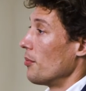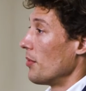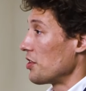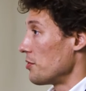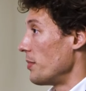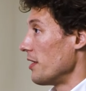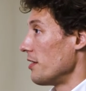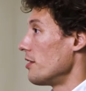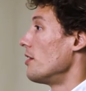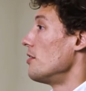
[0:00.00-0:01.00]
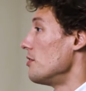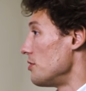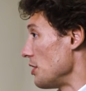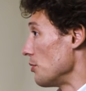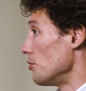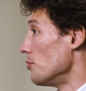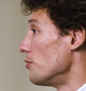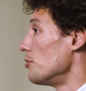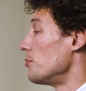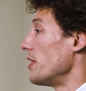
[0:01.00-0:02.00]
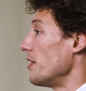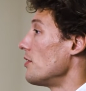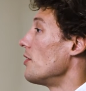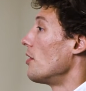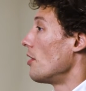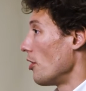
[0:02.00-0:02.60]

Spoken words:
a much better CO2 footprint,